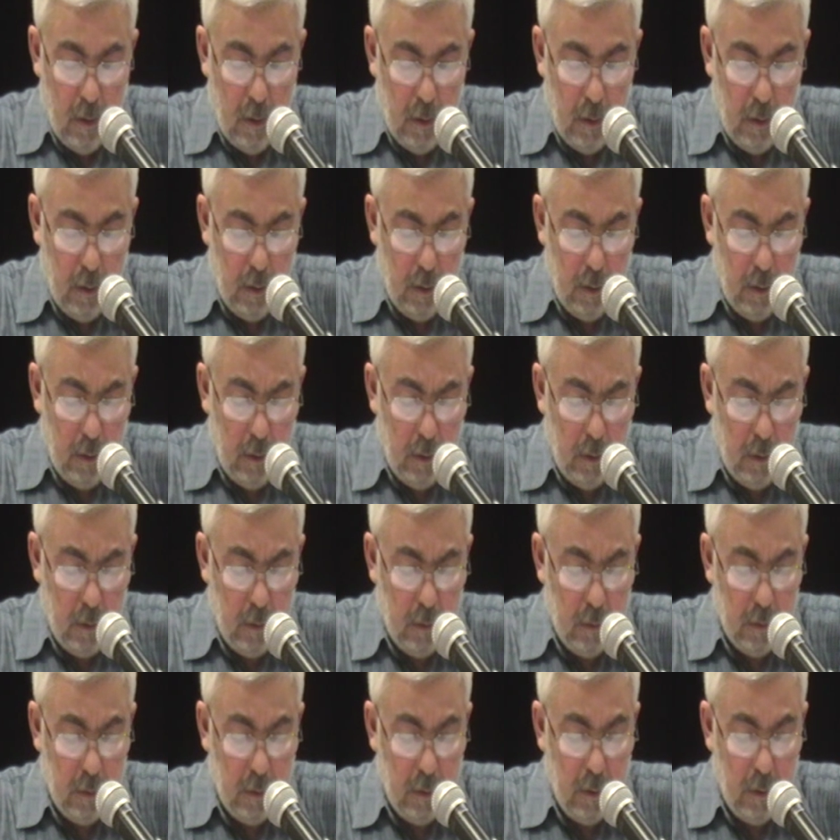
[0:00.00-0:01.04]

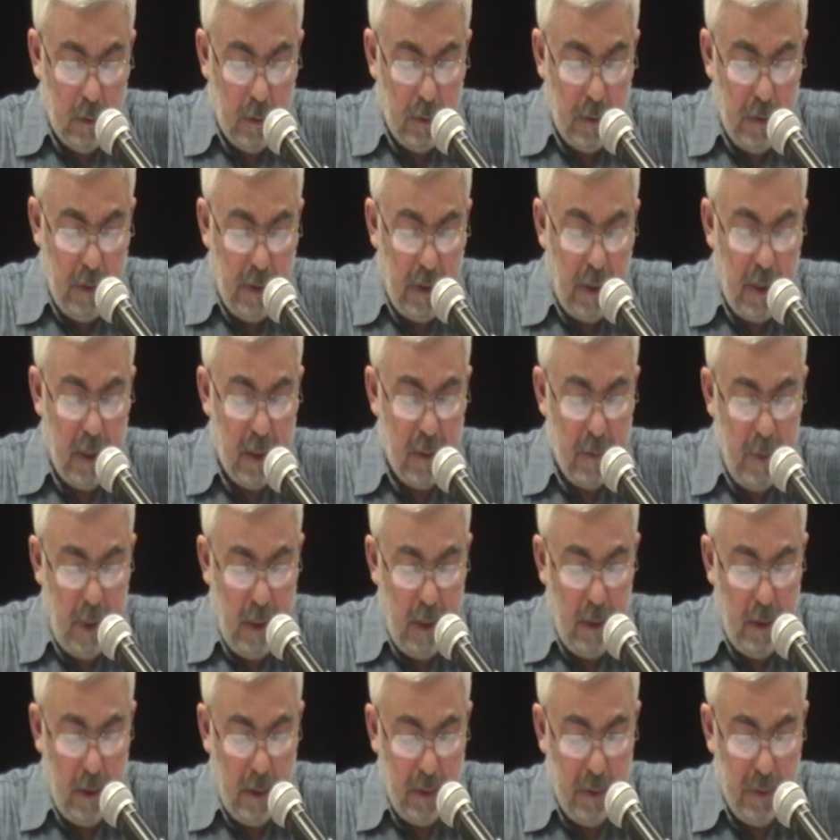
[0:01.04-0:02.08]
There has
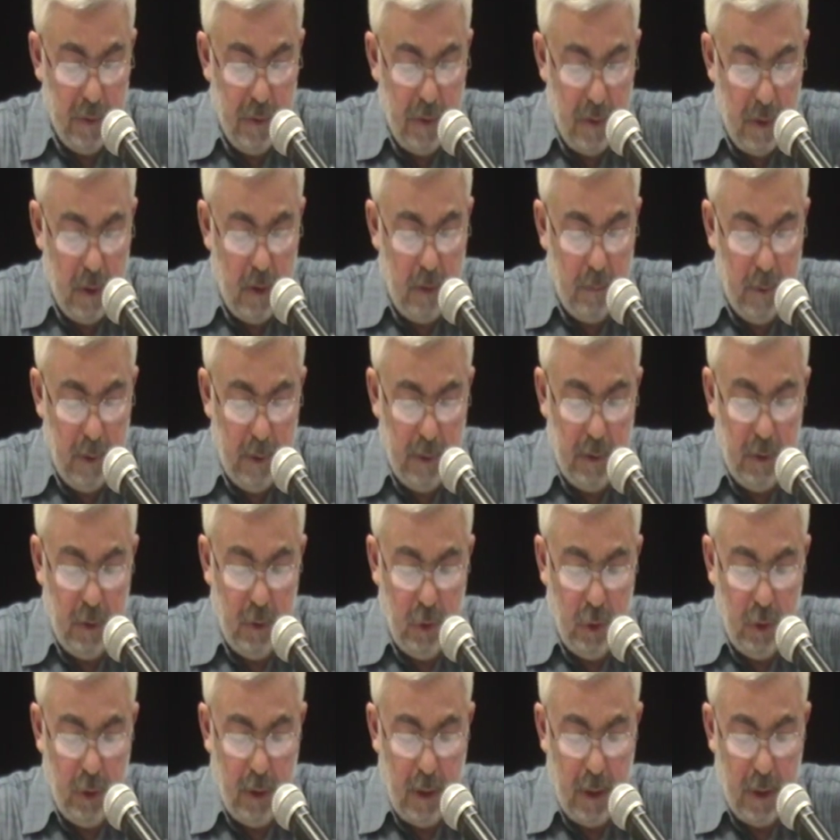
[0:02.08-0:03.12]
been a considerable
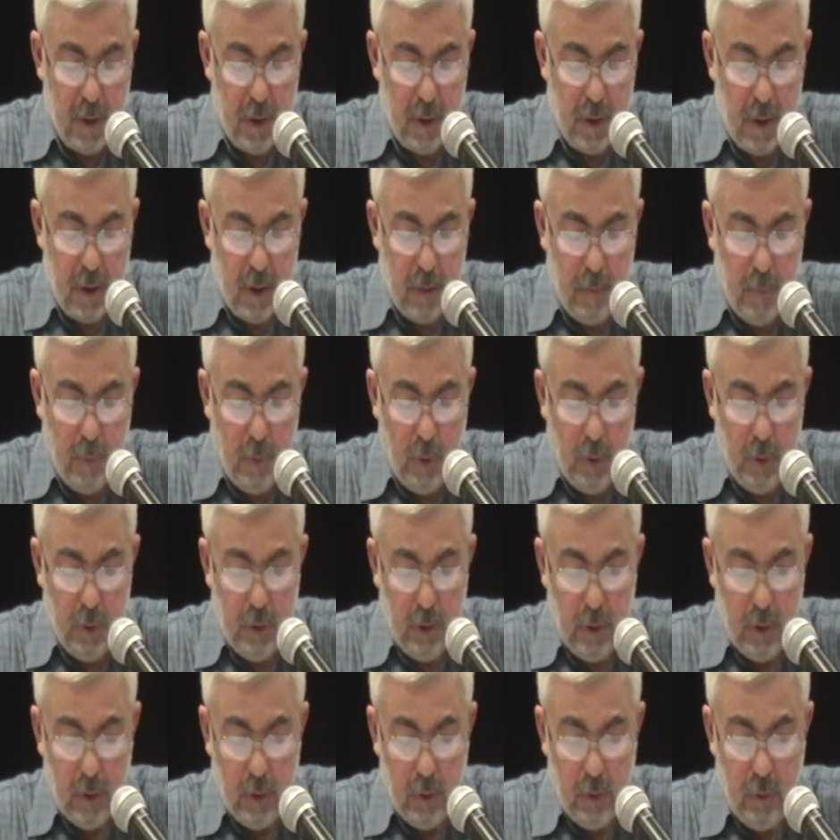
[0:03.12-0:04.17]
international
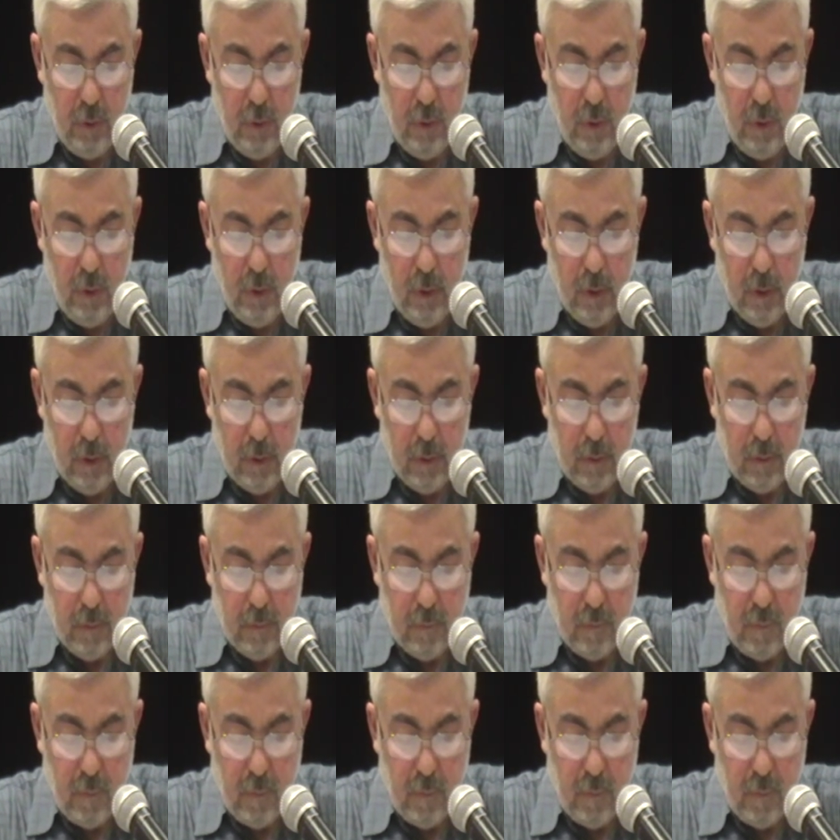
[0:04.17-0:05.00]
support to